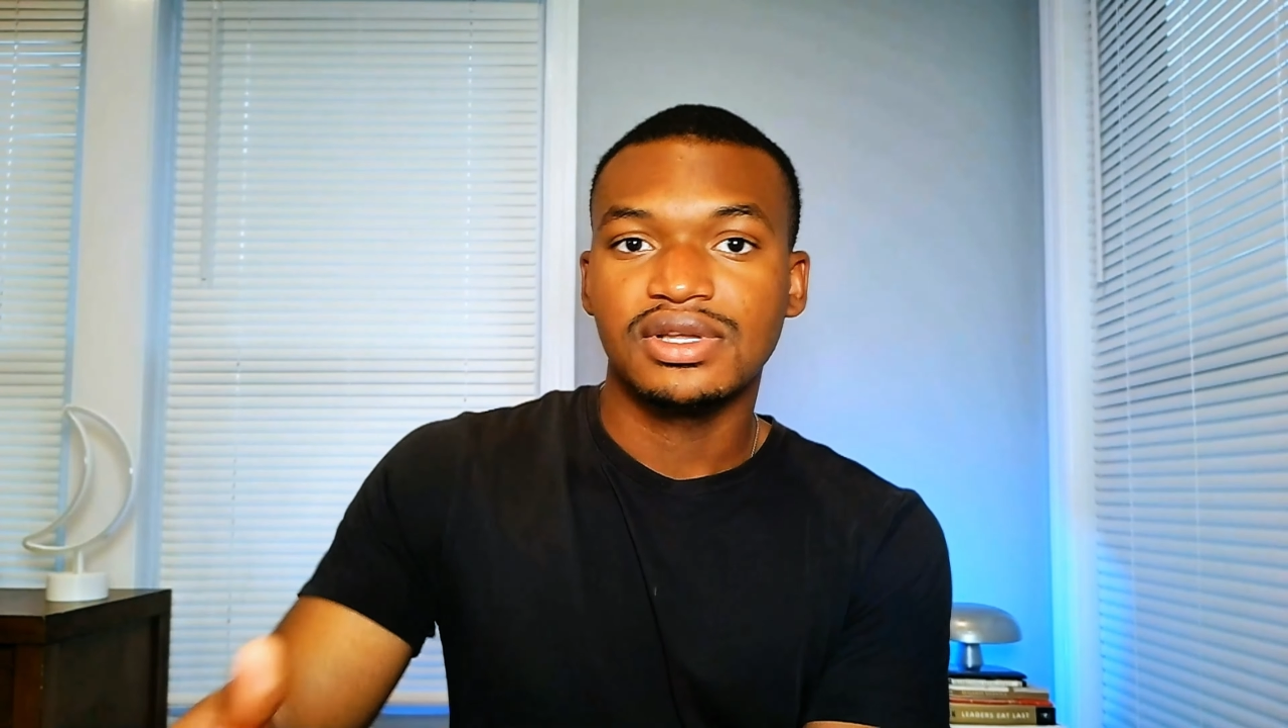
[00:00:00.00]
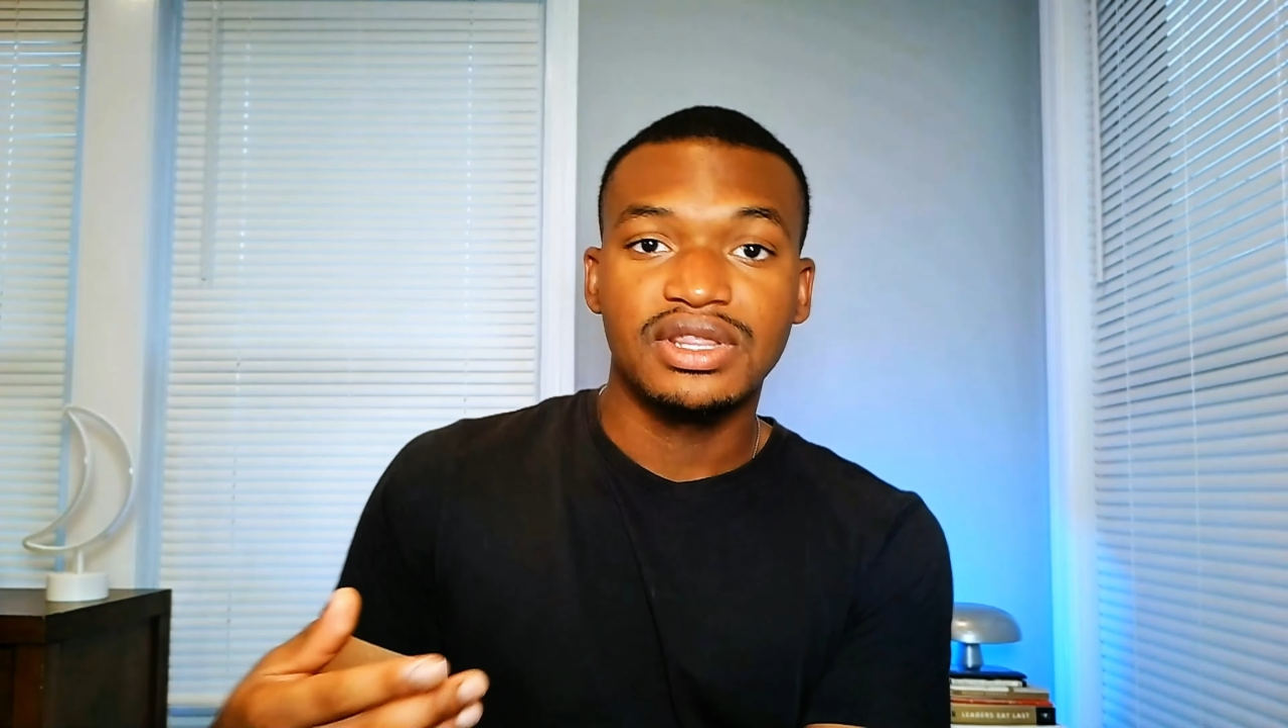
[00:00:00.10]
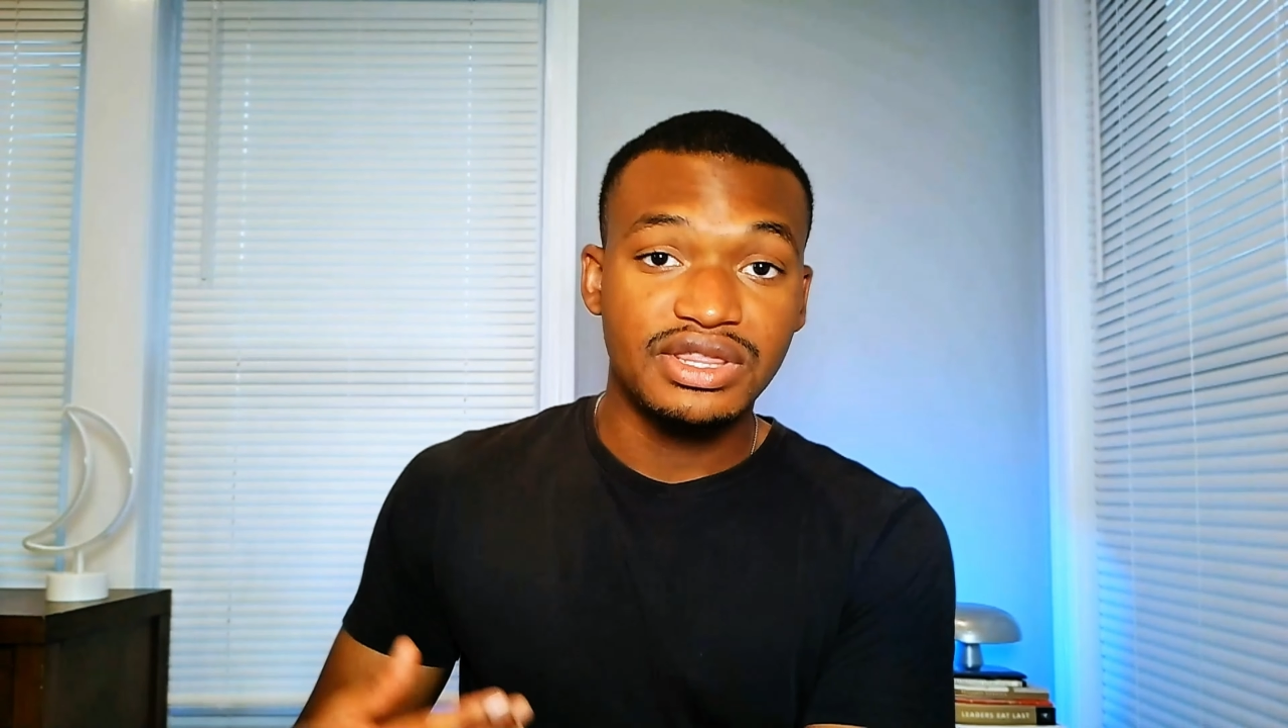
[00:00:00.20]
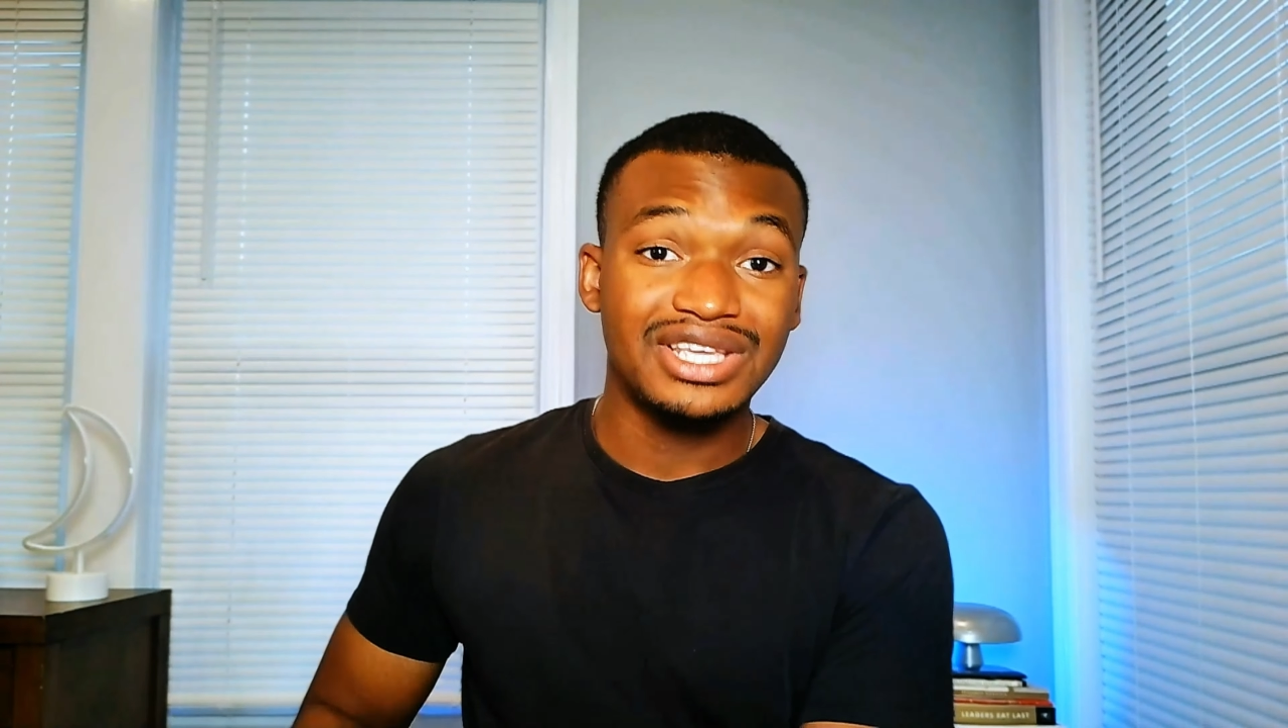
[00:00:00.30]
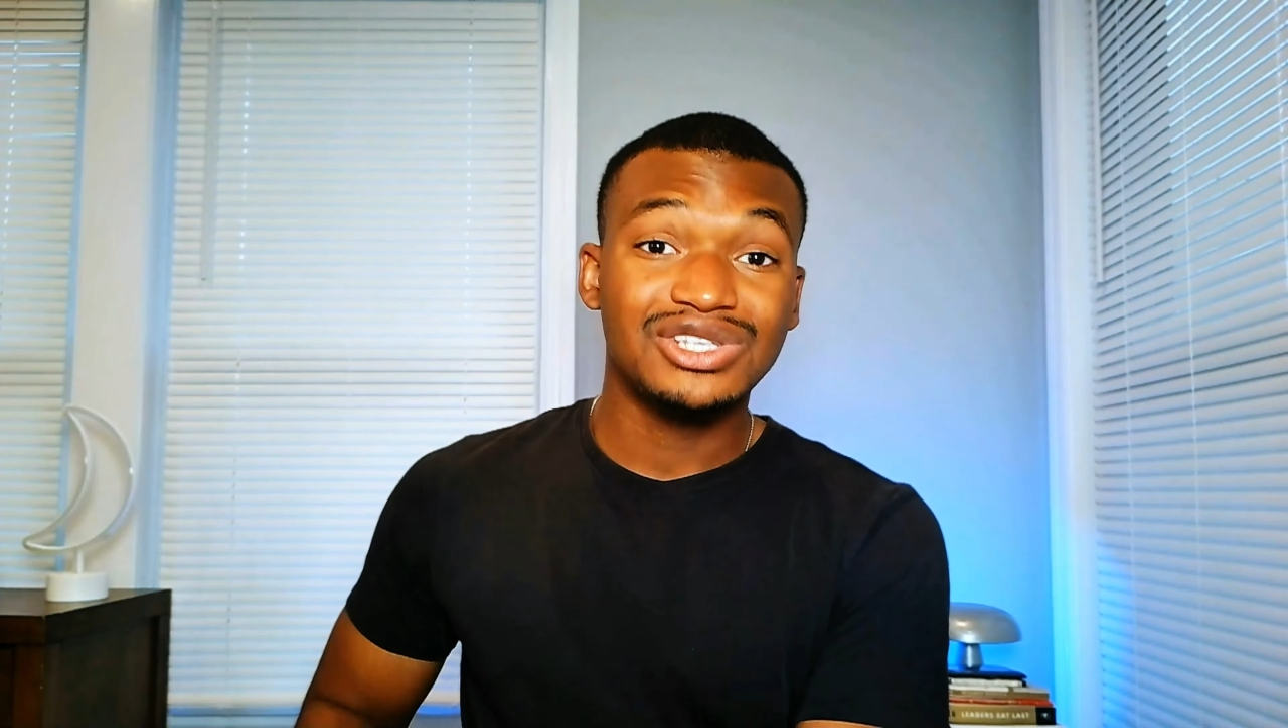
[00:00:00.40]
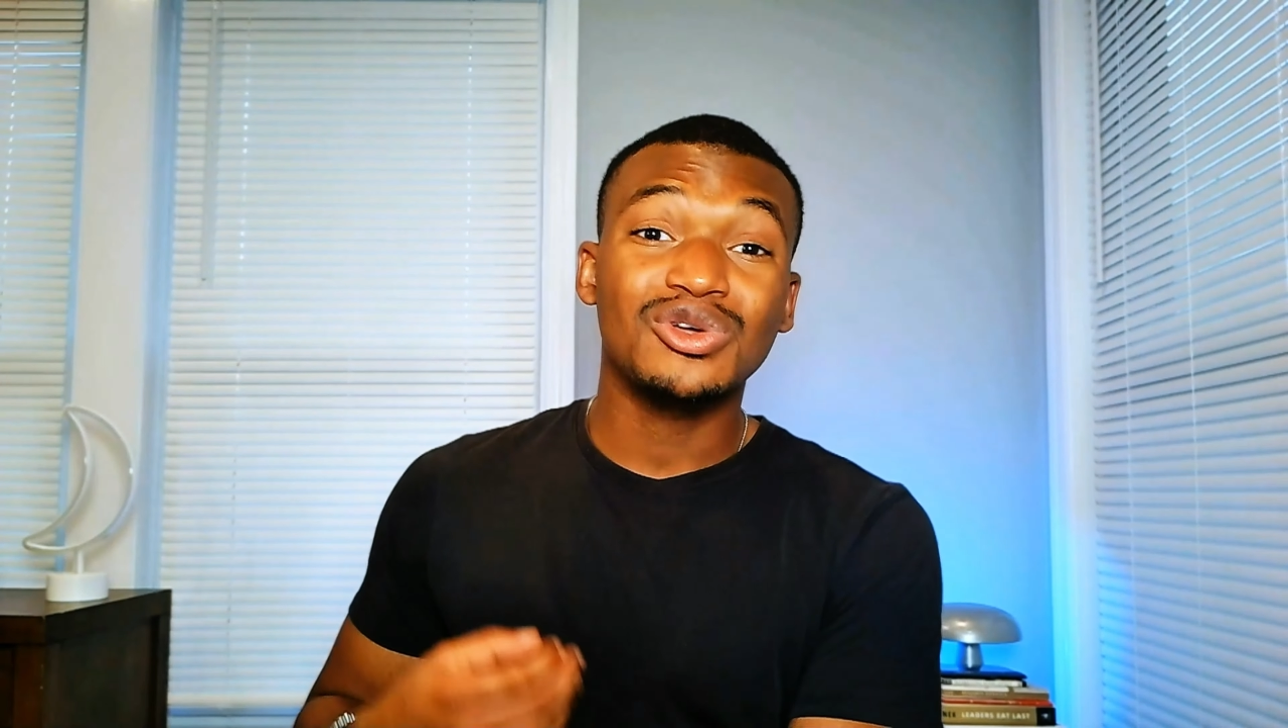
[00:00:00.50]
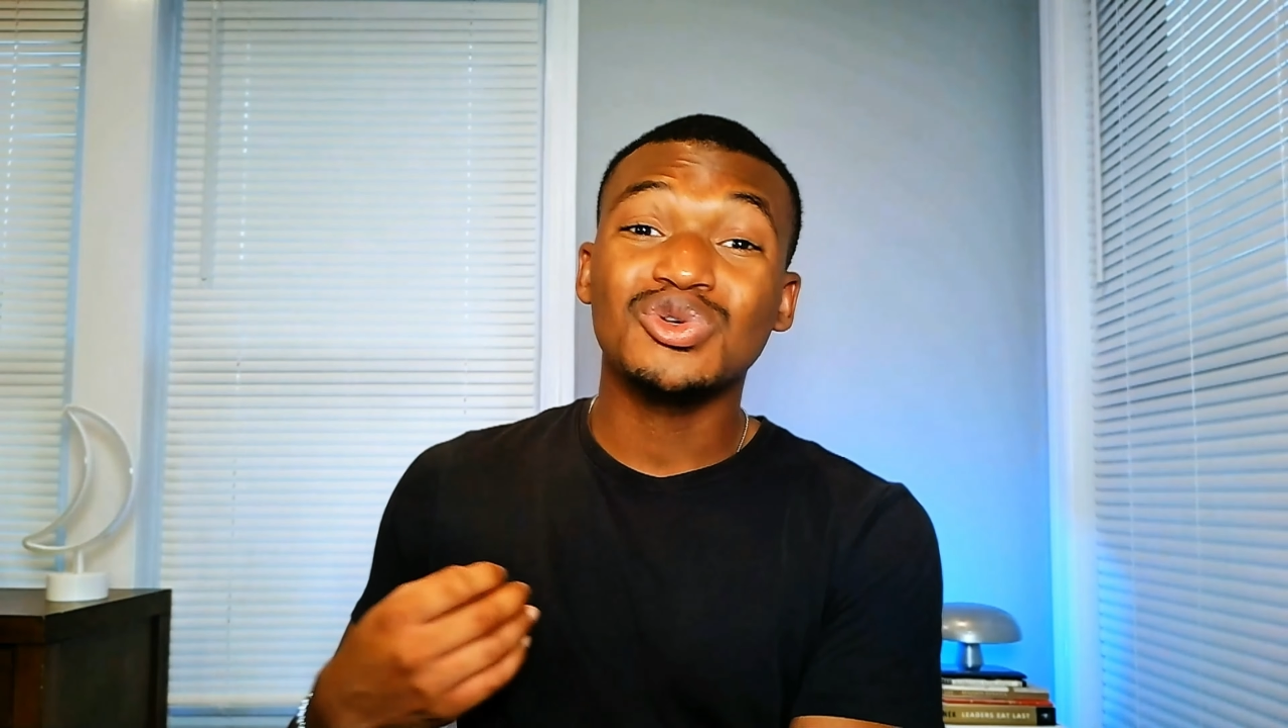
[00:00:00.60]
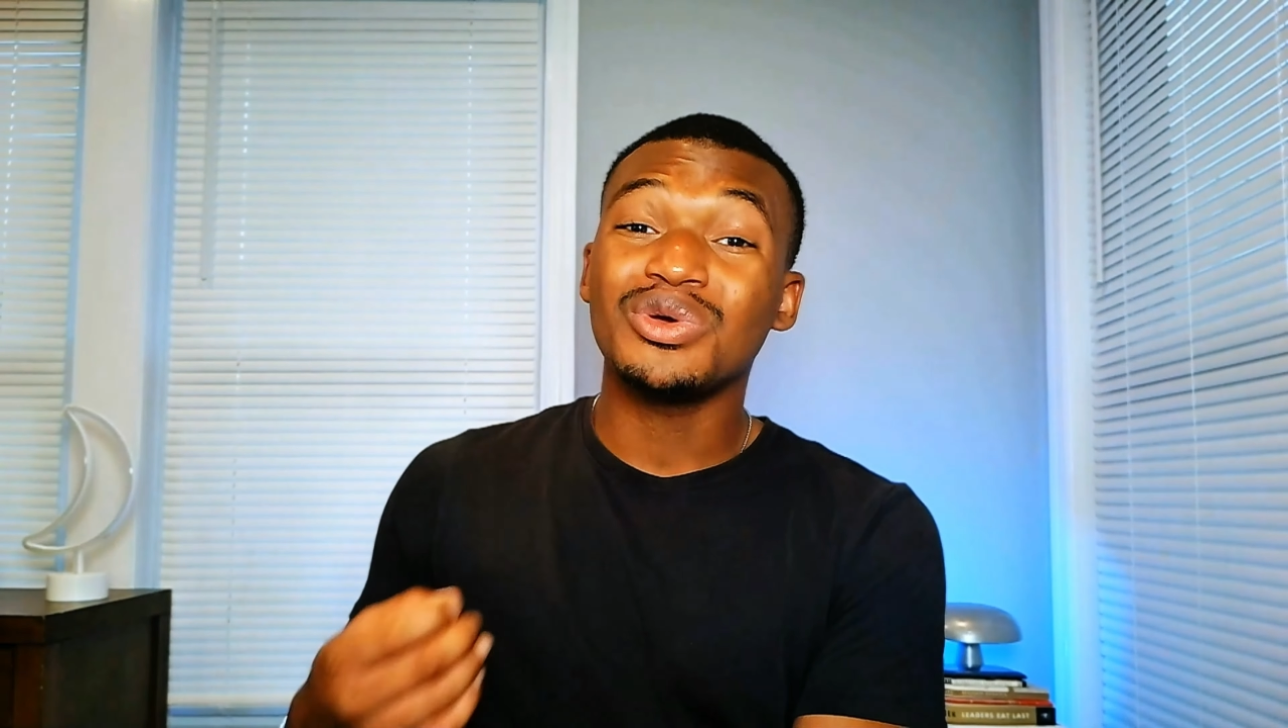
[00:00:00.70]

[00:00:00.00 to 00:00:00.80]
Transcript: This also